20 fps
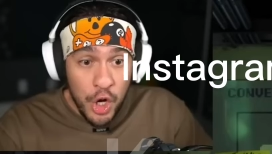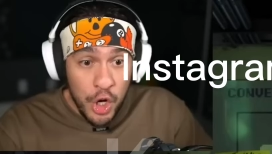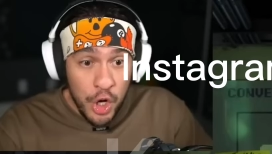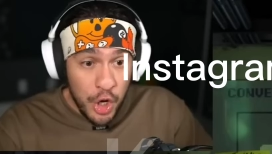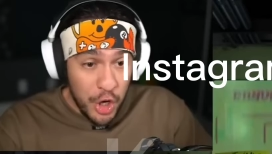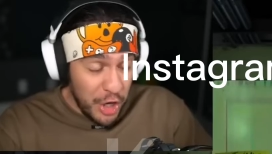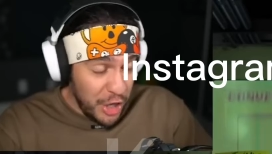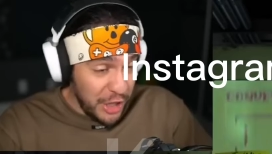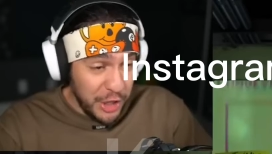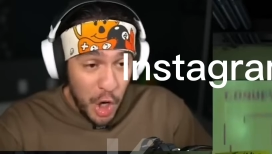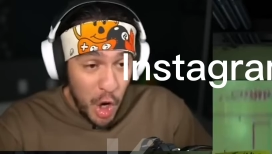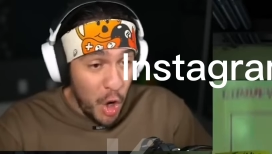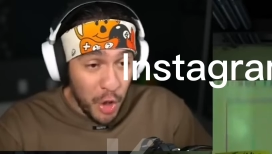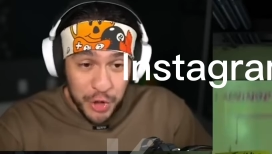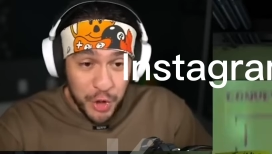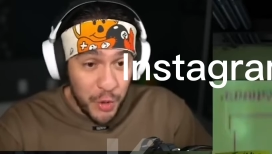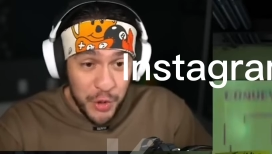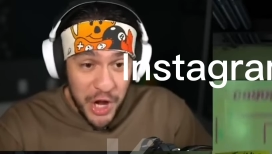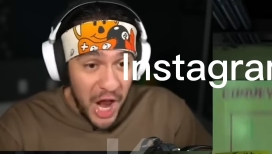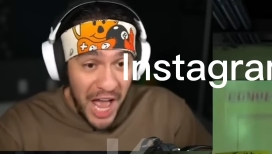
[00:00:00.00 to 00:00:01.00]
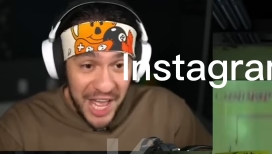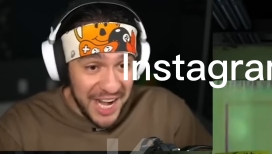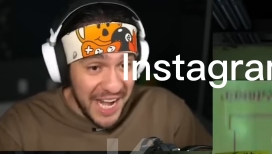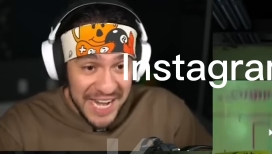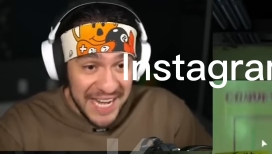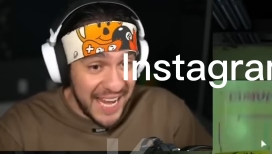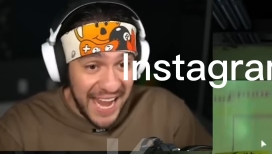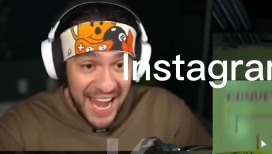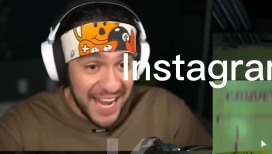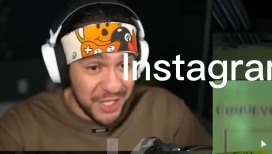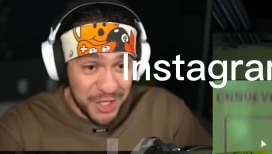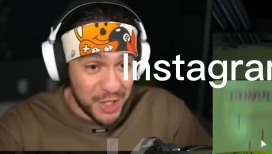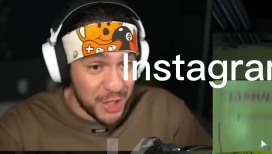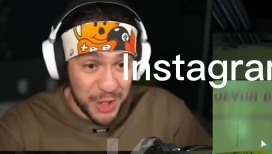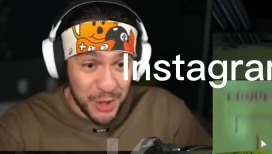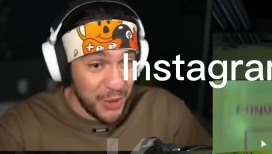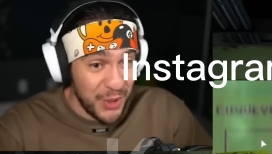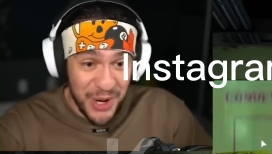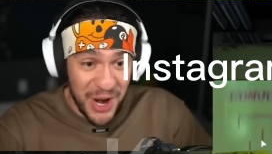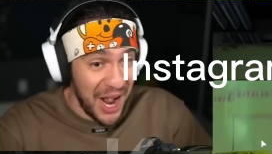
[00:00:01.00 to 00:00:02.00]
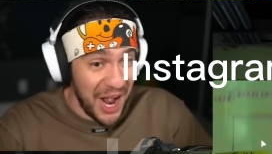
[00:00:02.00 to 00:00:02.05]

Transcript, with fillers: No, do not engage. Do not